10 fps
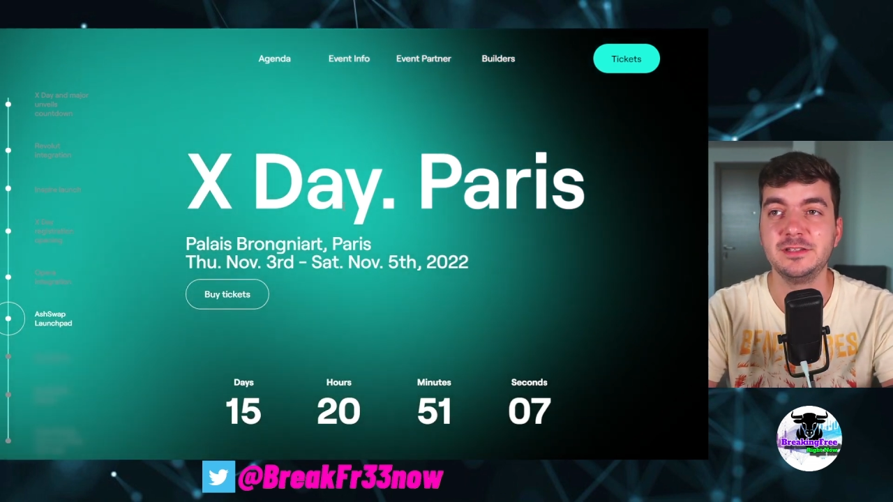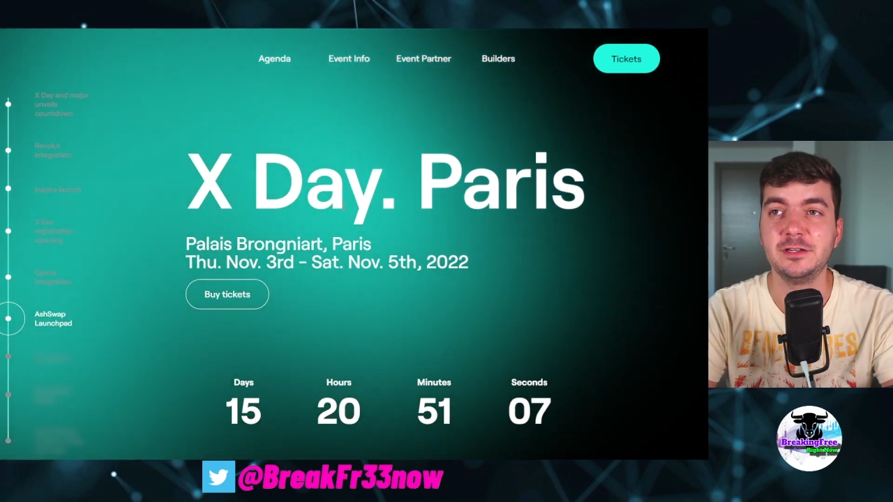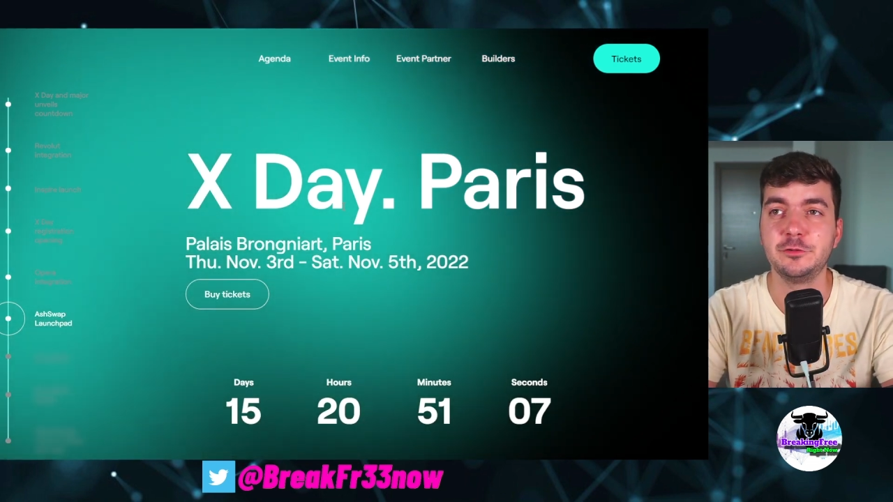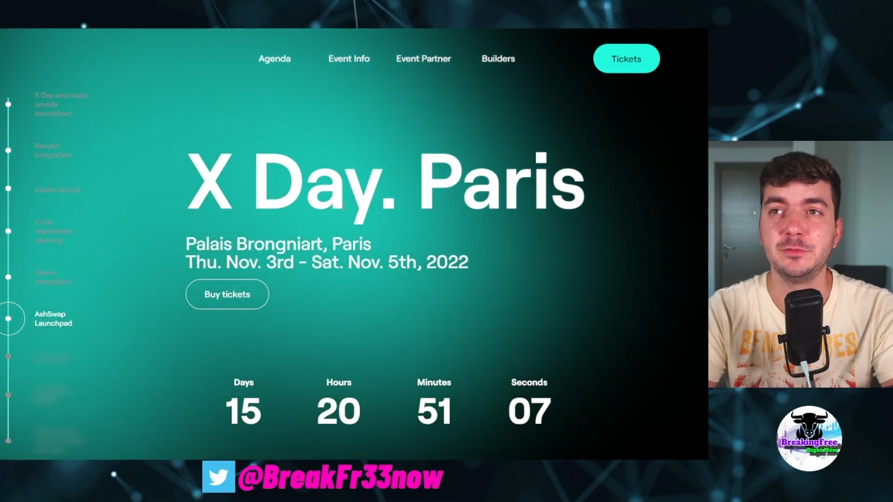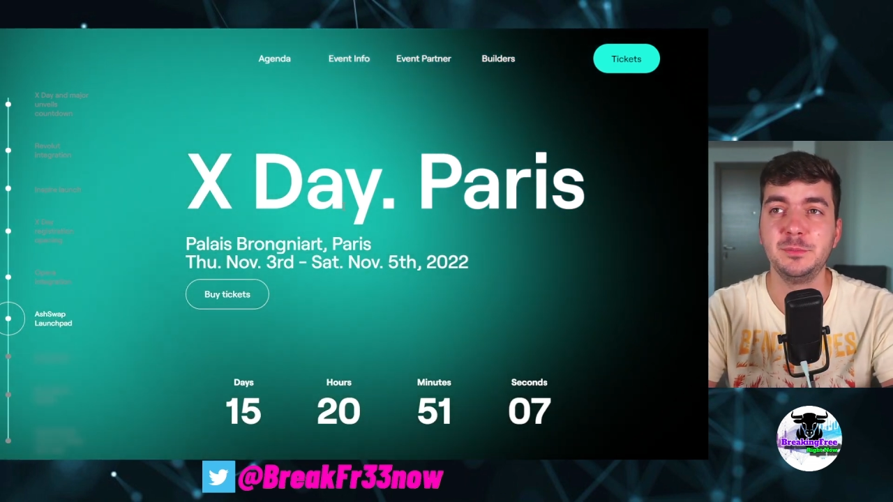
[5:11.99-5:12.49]

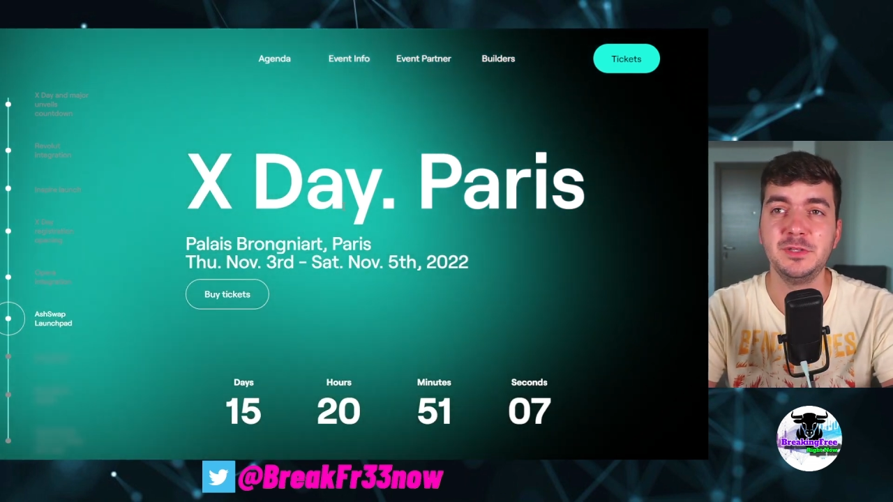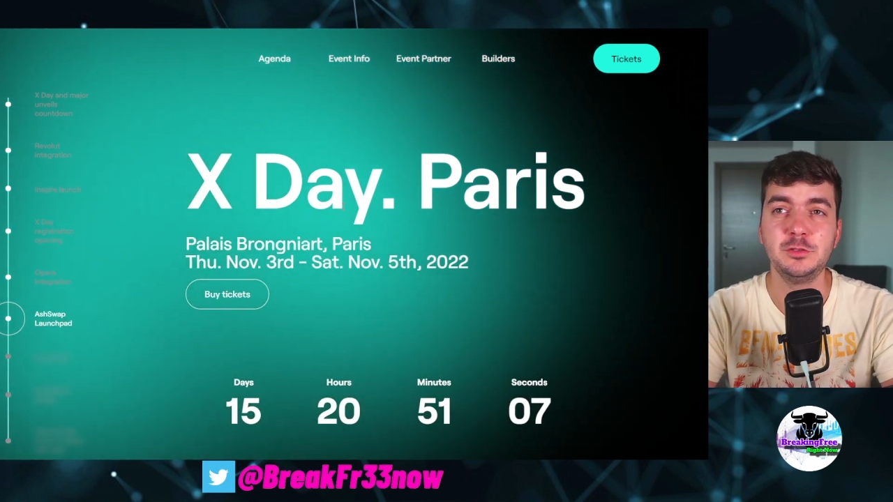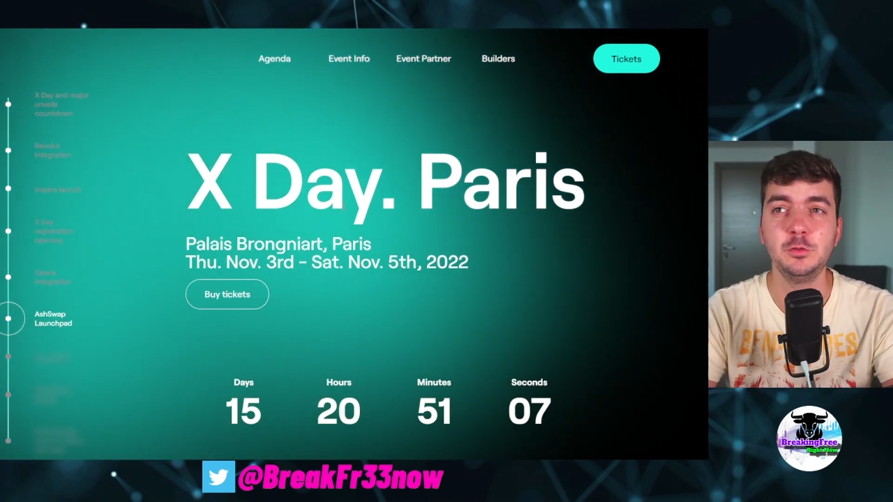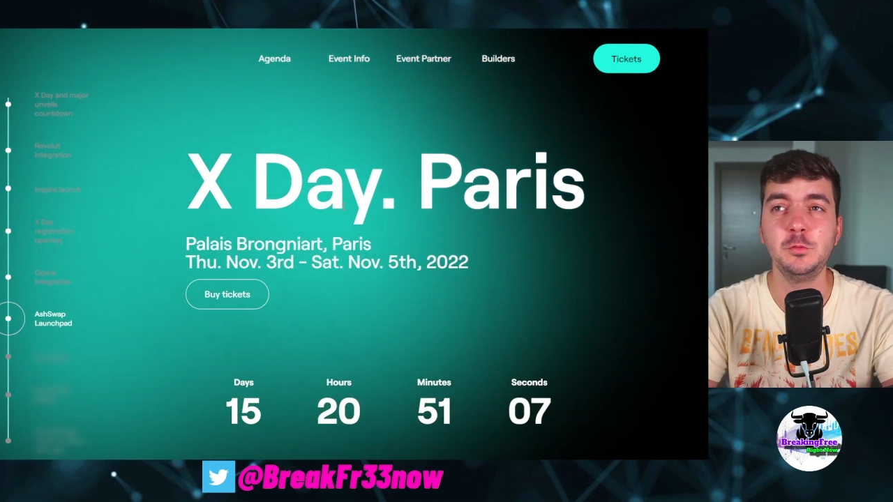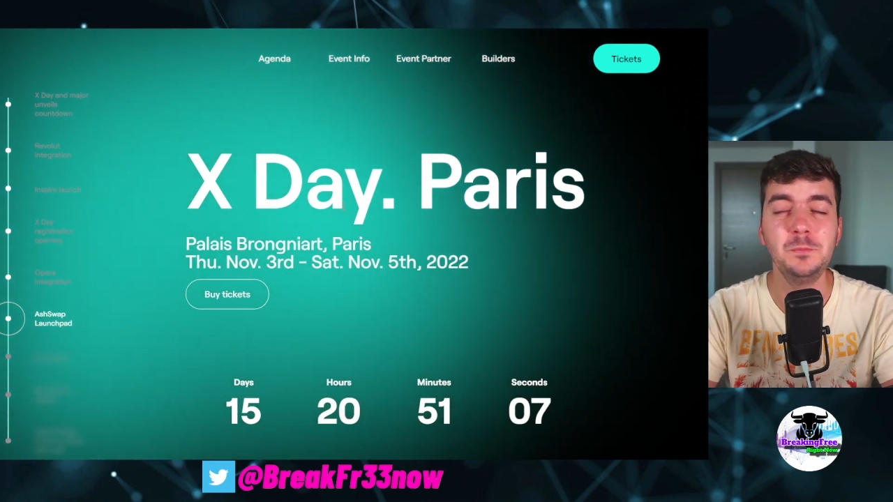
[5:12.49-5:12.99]
there will be
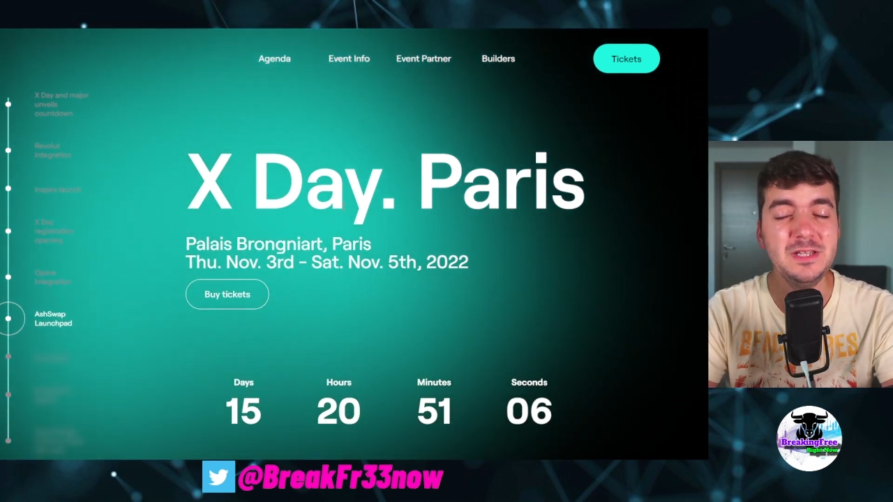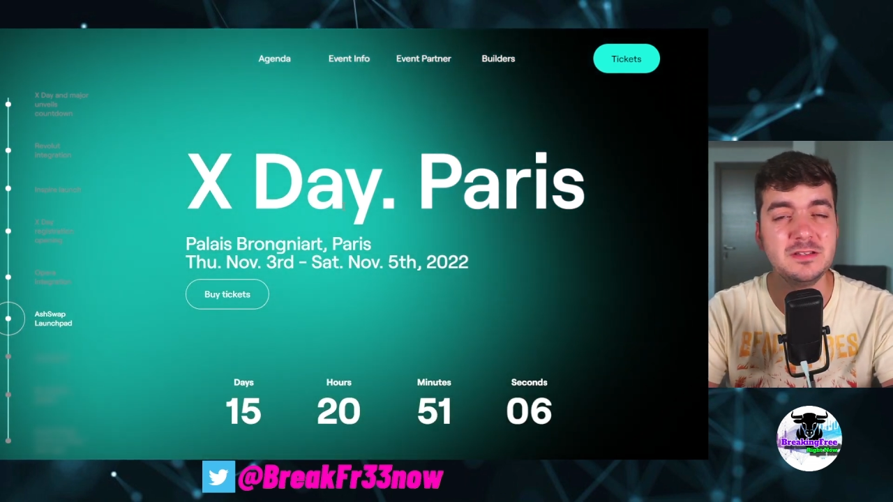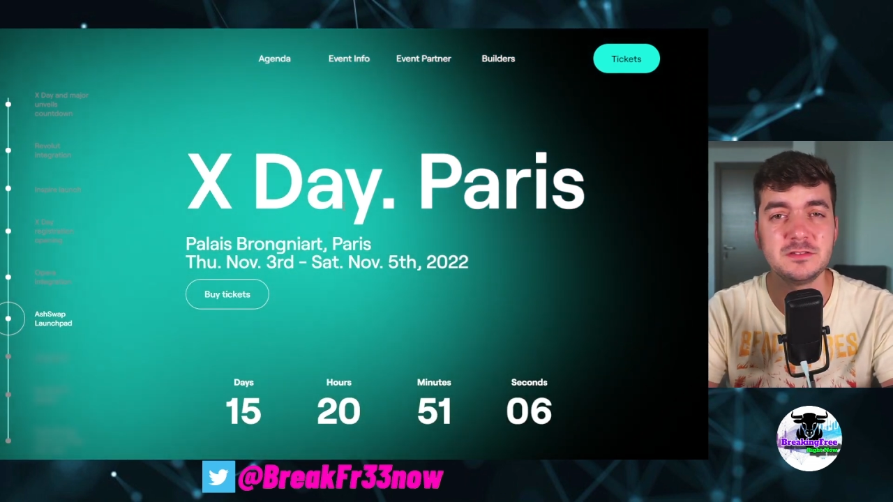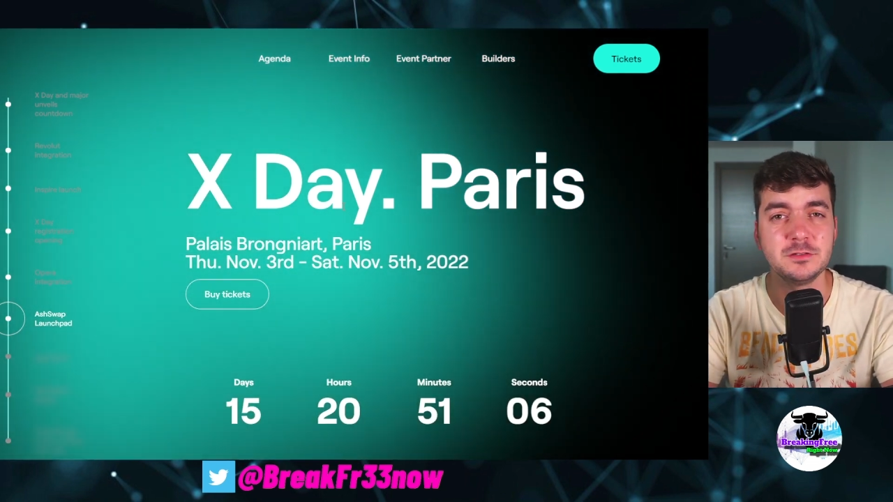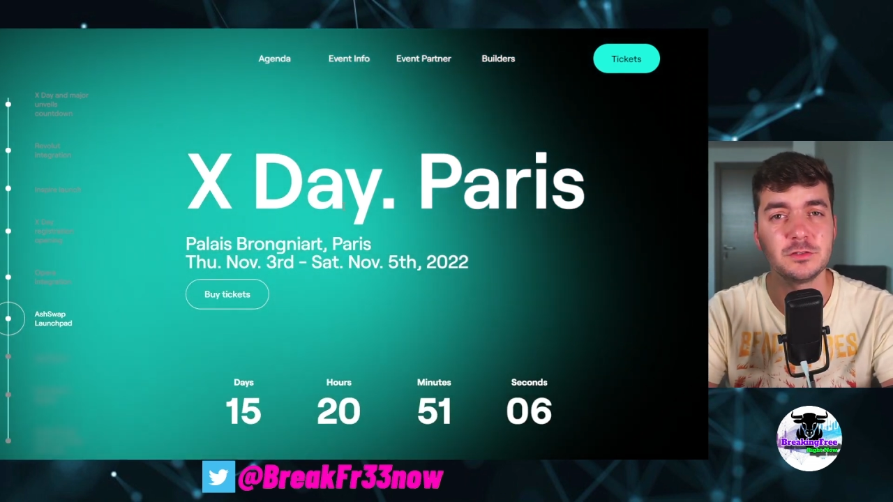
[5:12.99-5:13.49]
two
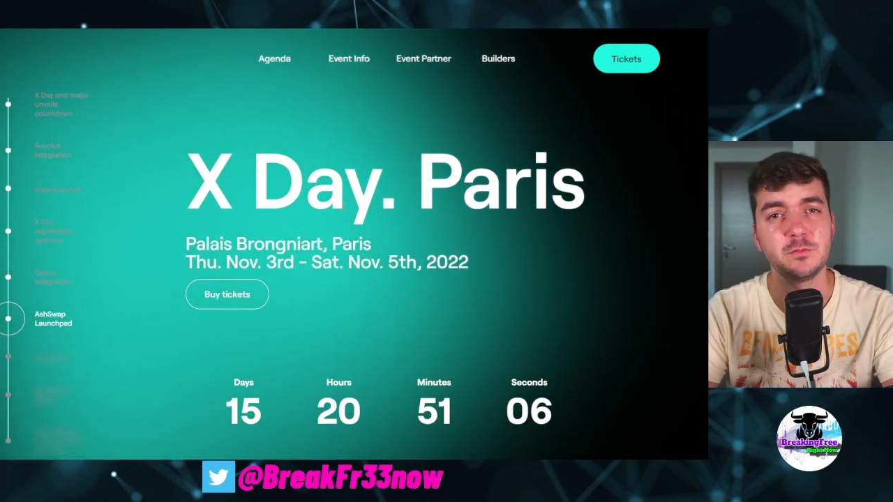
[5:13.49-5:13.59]
ministers,